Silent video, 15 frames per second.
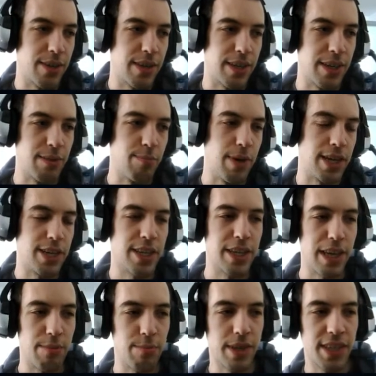And a magic
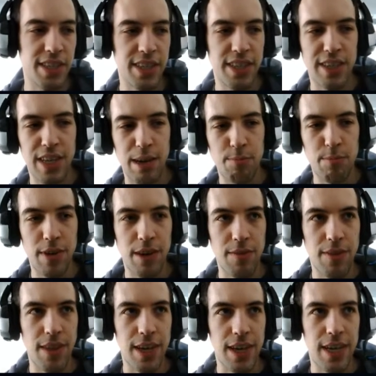number is a number
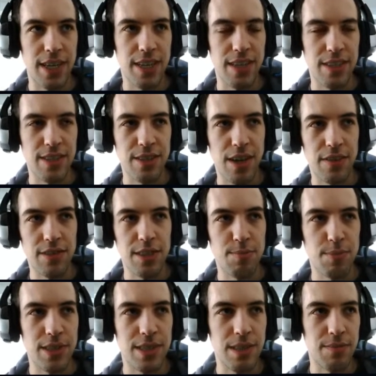that serves a
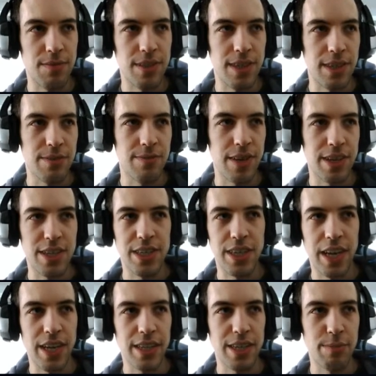specific
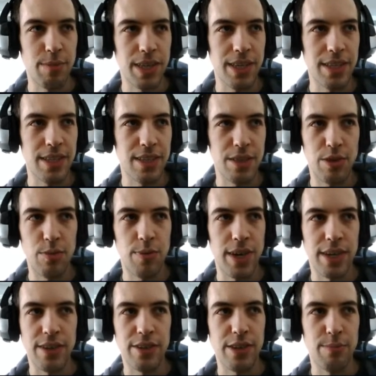functionality, but it's nowhere
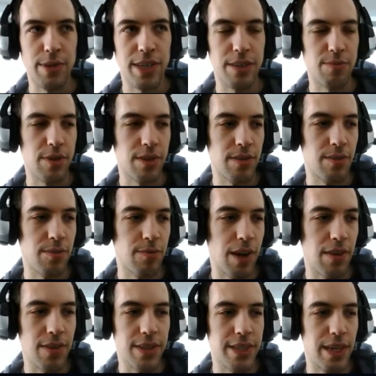documented why
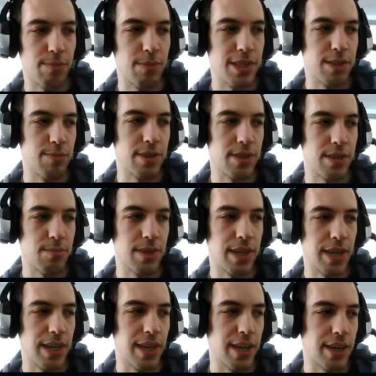this number is supposed to be
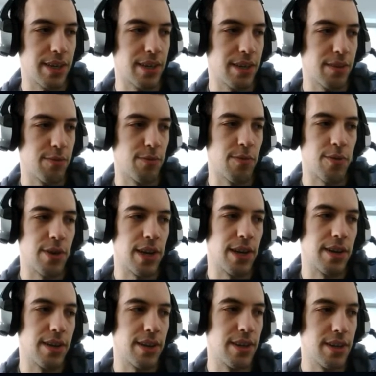like free
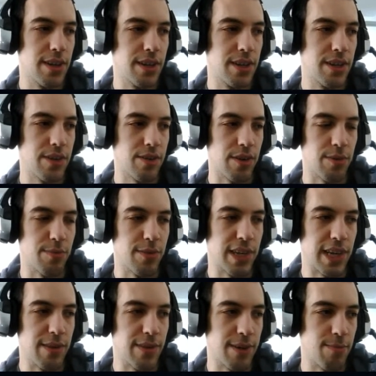or
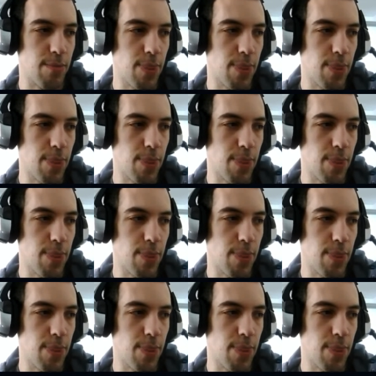whatever.